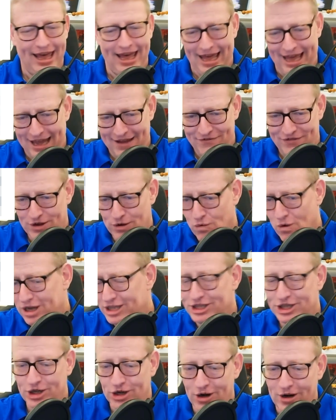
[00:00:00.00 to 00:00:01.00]
If there was
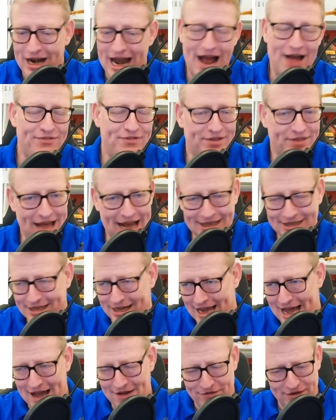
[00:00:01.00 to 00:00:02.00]
an earnout, then that's going
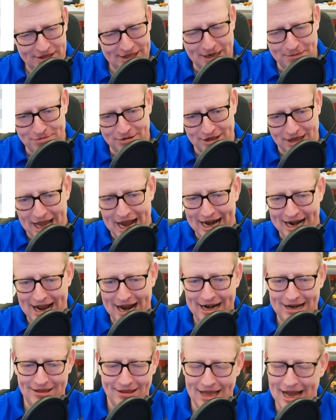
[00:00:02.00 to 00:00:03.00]
to have a separate line
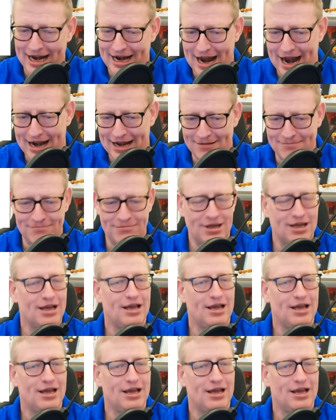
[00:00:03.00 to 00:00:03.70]
item.